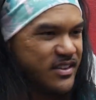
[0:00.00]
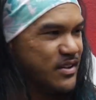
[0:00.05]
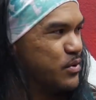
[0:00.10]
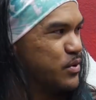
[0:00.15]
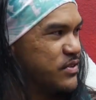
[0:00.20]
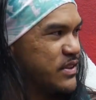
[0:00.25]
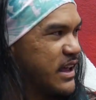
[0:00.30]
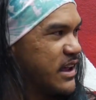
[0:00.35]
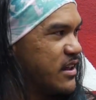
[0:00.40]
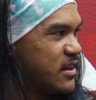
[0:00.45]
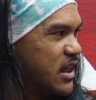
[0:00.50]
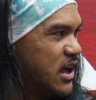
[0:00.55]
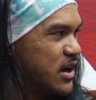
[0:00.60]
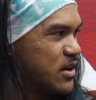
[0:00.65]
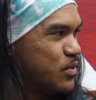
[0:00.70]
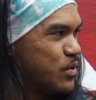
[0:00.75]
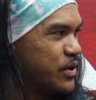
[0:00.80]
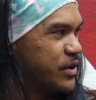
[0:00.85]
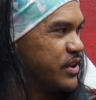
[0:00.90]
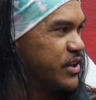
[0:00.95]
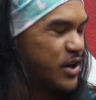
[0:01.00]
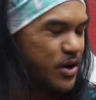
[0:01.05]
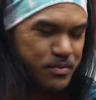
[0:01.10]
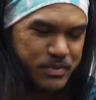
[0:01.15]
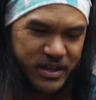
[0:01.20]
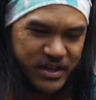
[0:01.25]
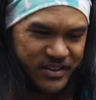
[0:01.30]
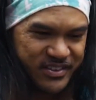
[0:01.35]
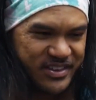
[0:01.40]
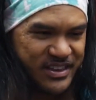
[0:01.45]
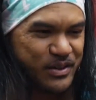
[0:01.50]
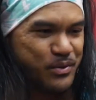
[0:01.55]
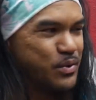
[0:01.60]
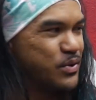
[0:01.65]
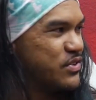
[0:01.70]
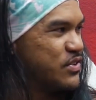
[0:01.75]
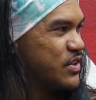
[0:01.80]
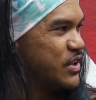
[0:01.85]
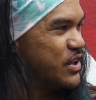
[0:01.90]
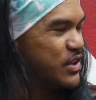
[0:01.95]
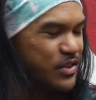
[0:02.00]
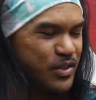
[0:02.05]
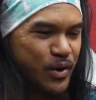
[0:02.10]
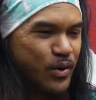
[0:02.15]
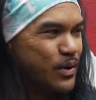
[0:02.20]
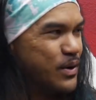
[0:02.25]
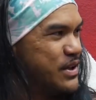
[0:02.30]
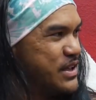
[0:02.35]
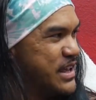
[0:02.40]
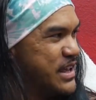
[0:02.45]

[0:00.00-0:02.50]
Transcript: It was like clockwork, because he was that was the